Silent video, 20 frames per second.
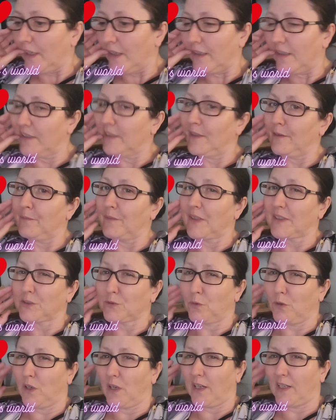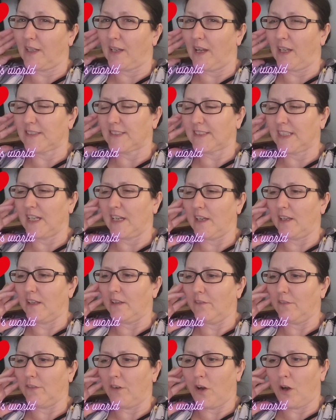That's what I thought
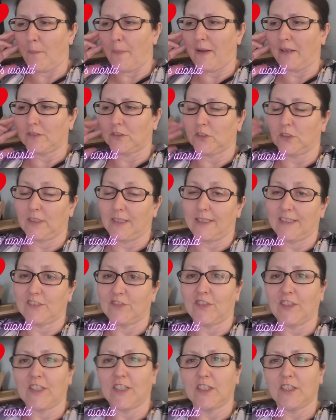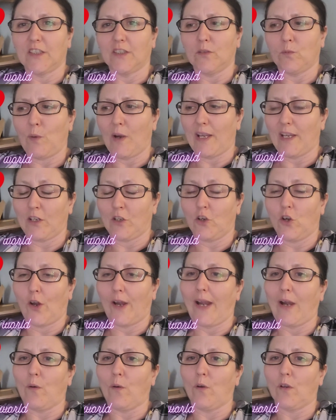about today's video, why I cut
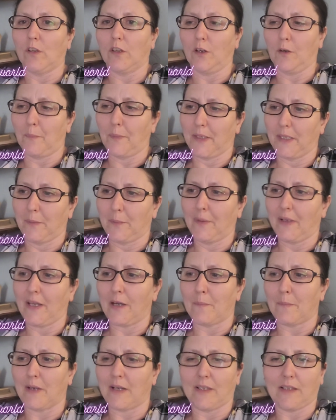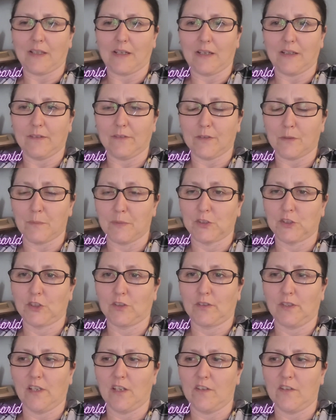out a lot of people out of my life. A
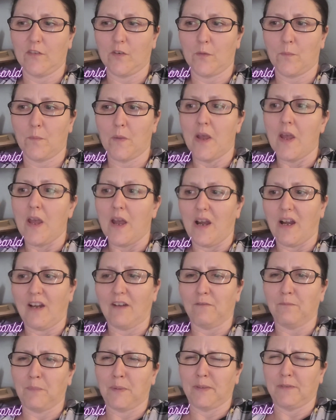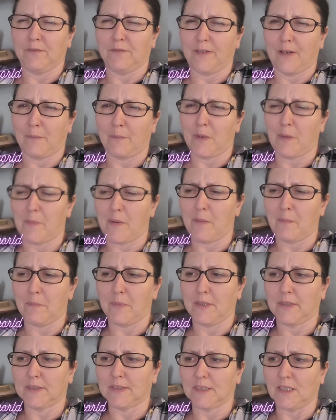majority of them have been family
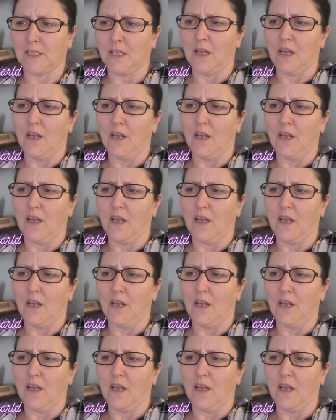members.